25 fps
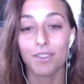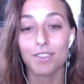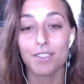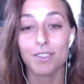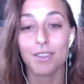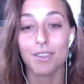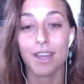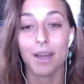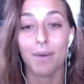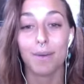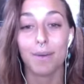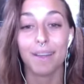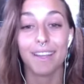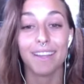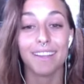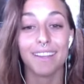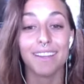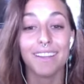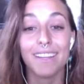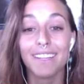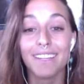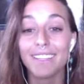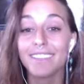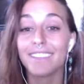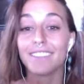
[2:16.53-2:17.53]
So that way
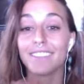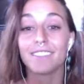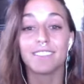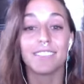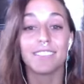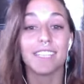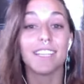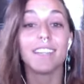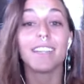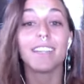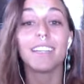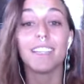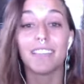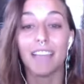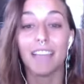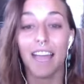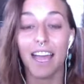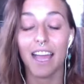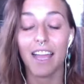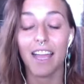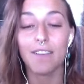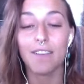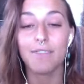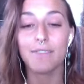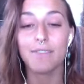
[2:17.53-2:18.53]
their daily
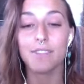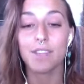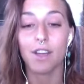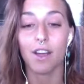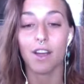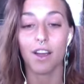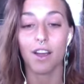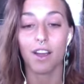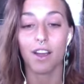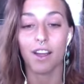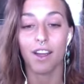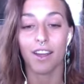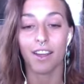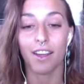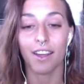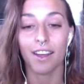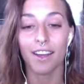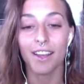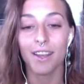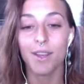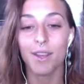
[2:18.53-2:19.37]
lives are